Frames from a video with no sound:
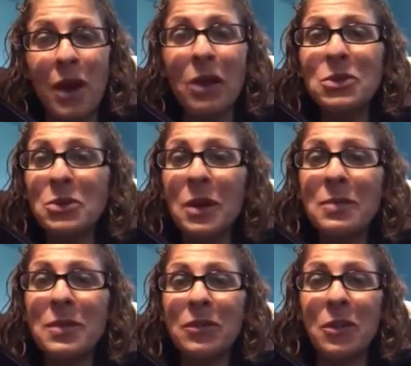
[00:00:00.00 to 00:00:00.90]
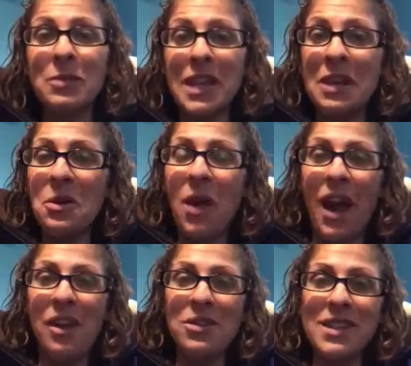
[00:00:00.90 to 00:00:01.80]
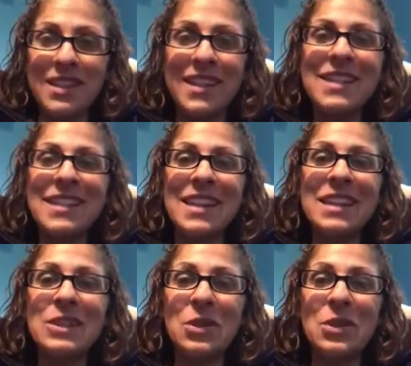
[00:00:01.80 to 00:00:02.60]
round trip from Dayton, Ohio to Tennessee,